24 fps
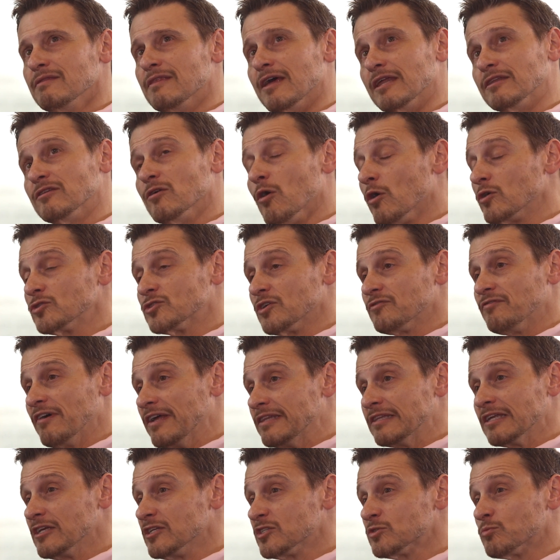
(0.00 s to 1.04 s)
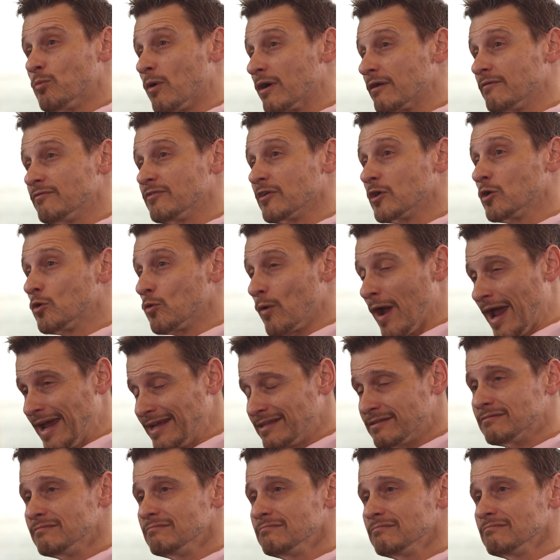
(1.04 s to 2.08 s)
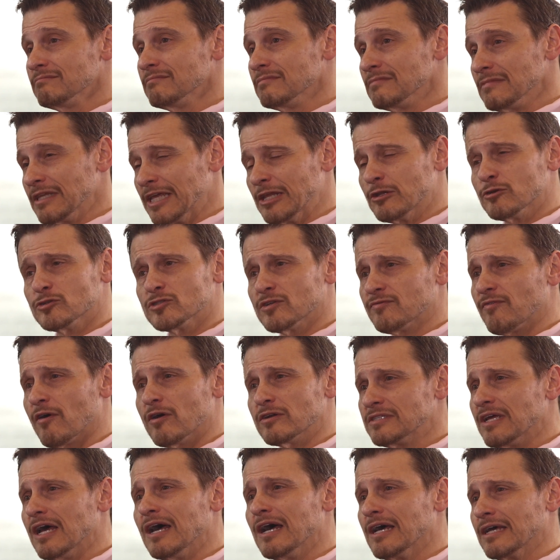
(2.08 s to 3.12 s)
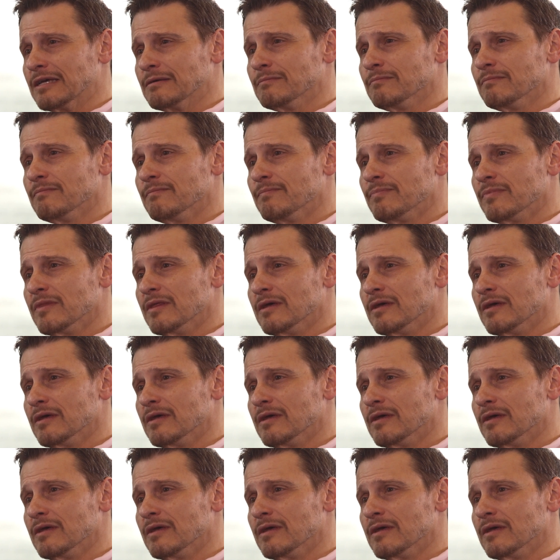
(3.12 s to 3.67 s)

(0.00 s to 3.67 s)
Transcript: that Hocaefendi is one of the great leaders of our time,